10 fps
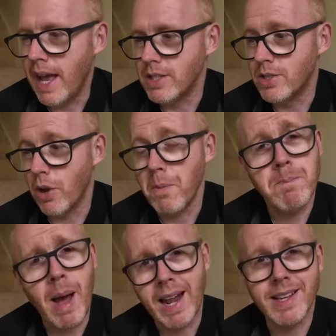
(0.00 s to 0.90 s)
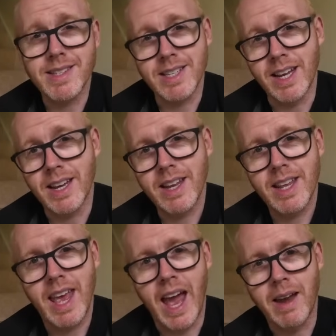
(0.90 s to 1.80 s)
And so balancing
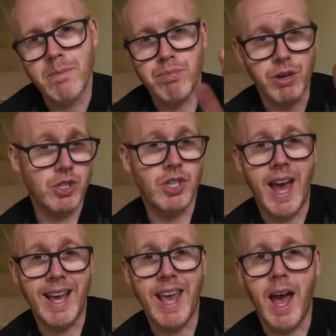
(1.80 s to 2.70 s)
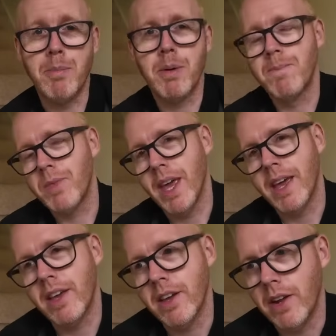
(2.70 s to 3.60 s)
can bridge that gap.
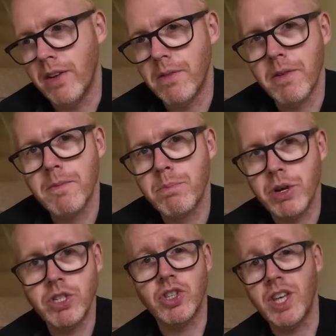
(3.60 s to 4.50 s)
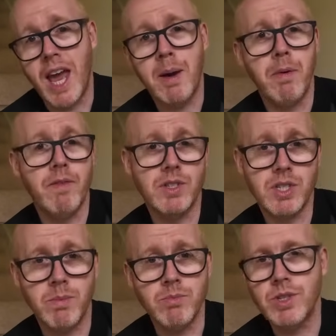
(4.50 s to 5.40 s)
It can bridge the gap of
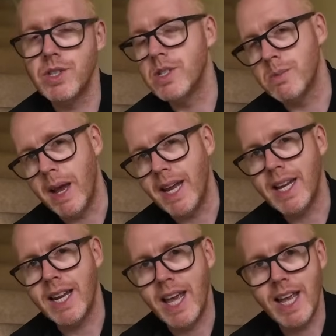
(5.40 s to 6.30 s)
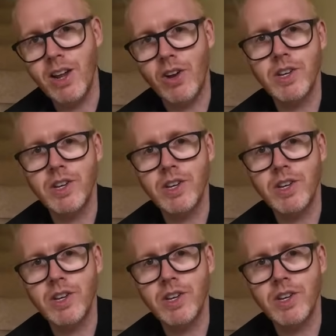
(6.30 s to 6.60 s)
assumptions made in heat